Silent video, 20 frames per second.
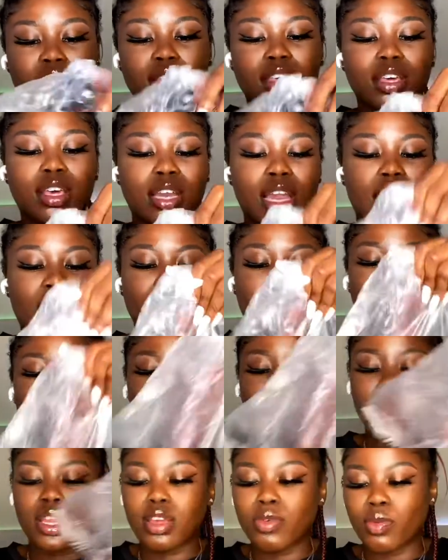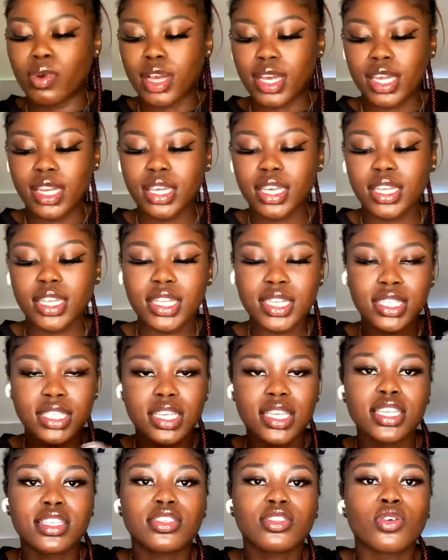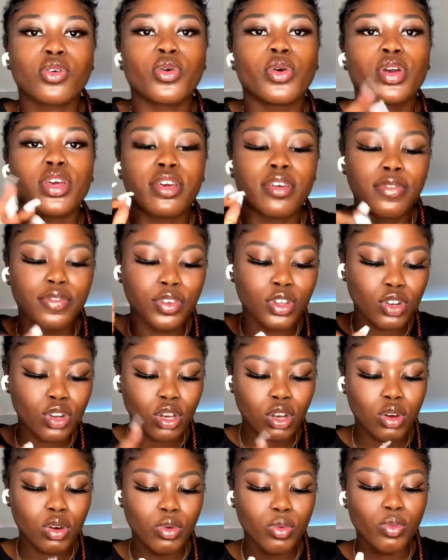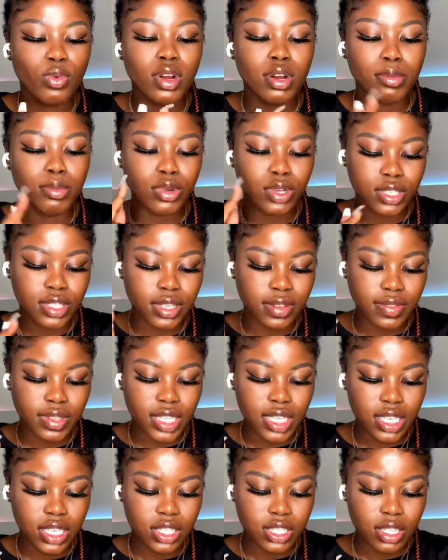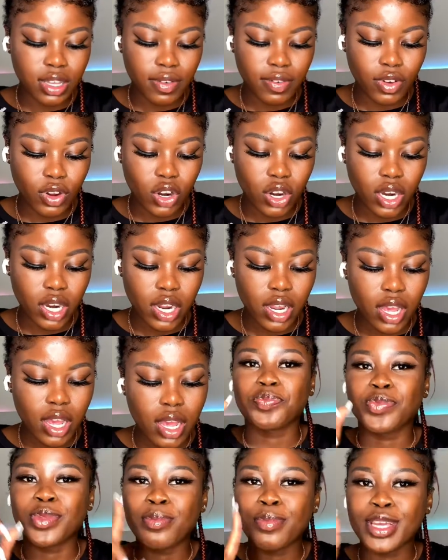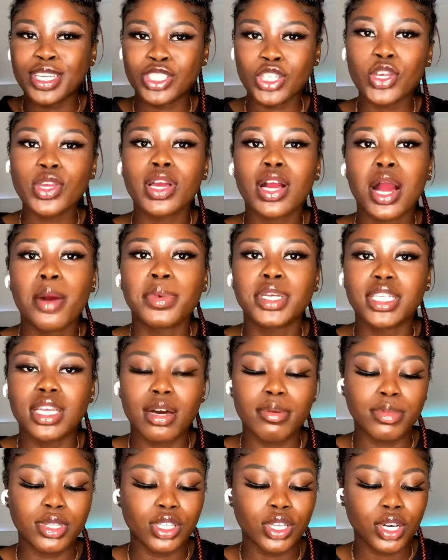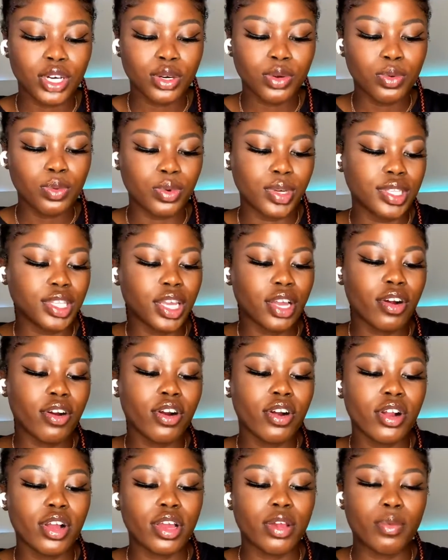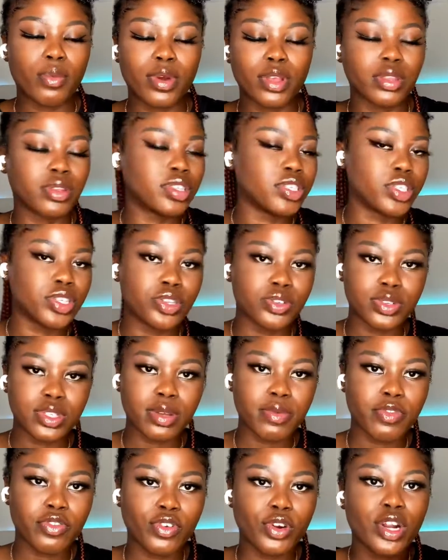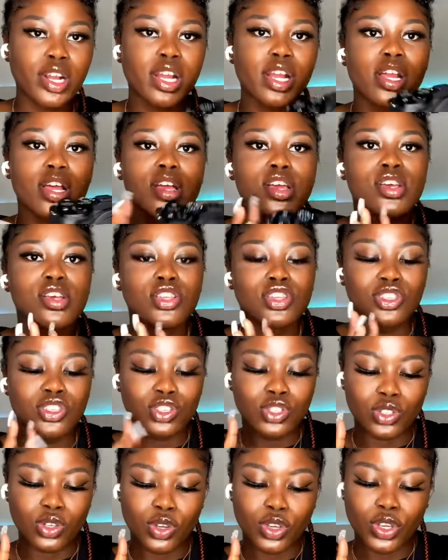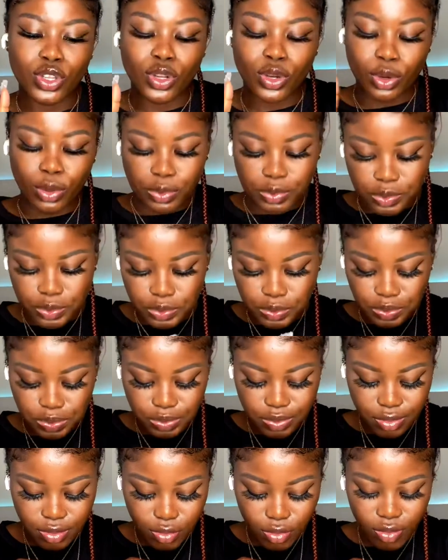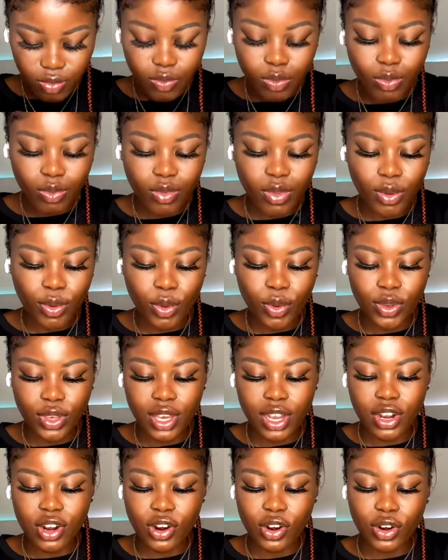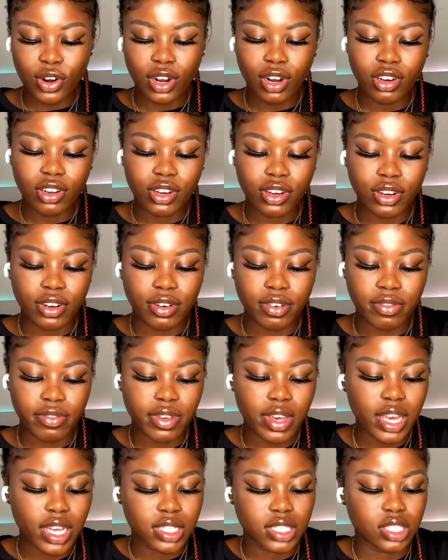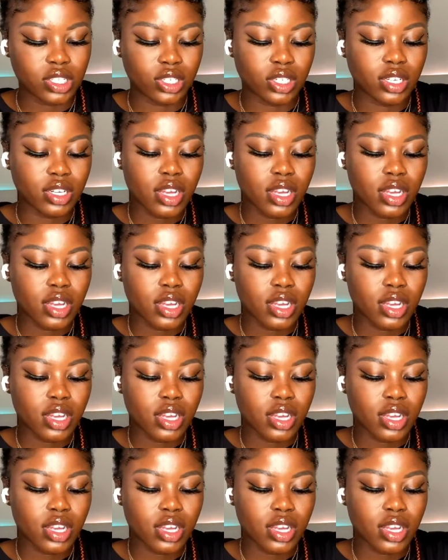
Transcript: and I don't know what any of this is. So if you know what most of these stuff are, make sure you comment down below what they are and what to use them for, so you know your girl can learn faster.